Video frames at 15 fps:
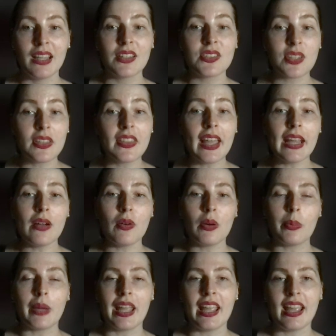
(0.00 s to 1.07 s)
so they are
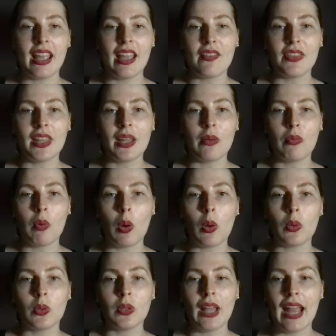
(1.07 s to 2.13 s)
aware of their
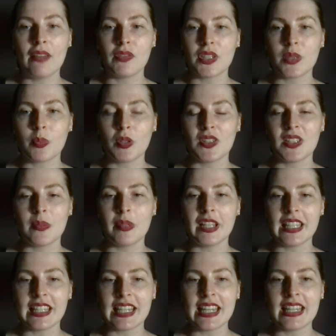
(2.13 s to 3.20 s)
role and
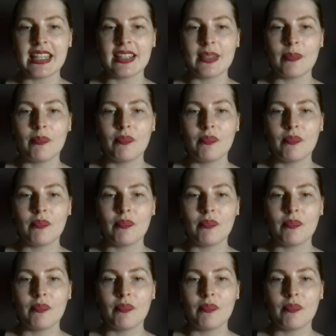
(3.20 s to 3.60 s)
responsibilities.